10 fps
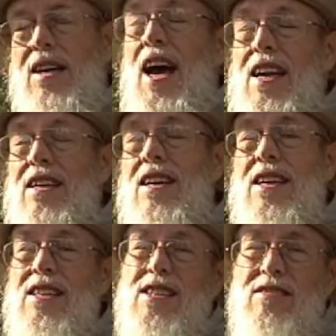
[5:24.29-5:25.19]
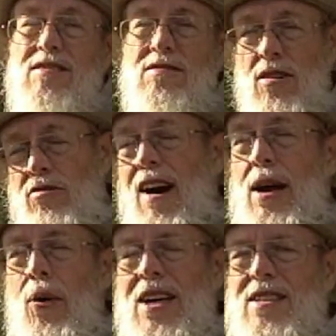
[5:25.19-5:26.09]
And it's
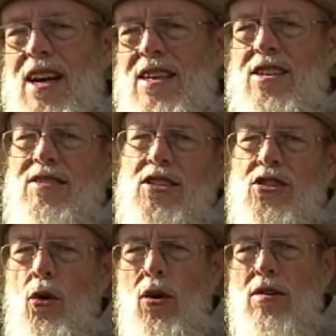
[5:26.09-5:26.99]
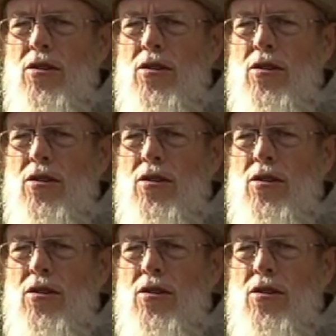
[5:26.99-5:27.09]
likewise an excellent score,